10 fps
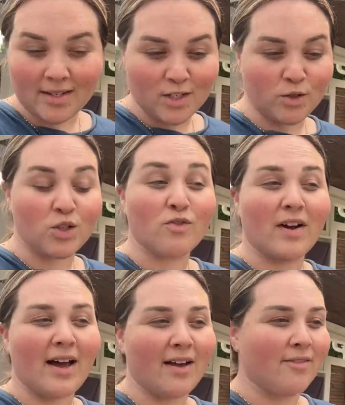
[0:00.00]
to
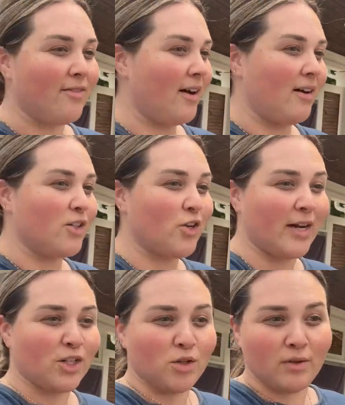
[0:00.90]
survive, or
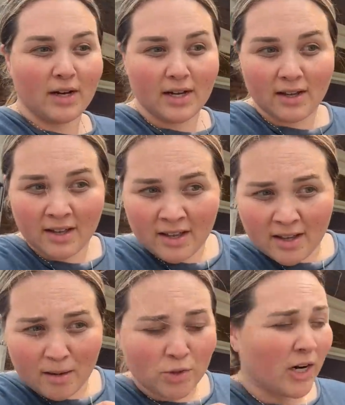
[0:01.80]
trying to, uh,
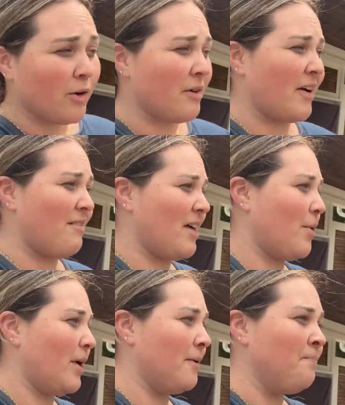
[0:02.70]
I'm trying to revive that
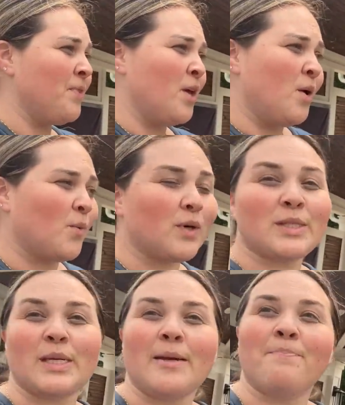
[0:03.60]
one. We'll
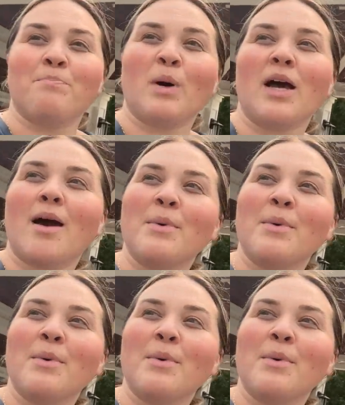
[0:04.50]
see. But I'm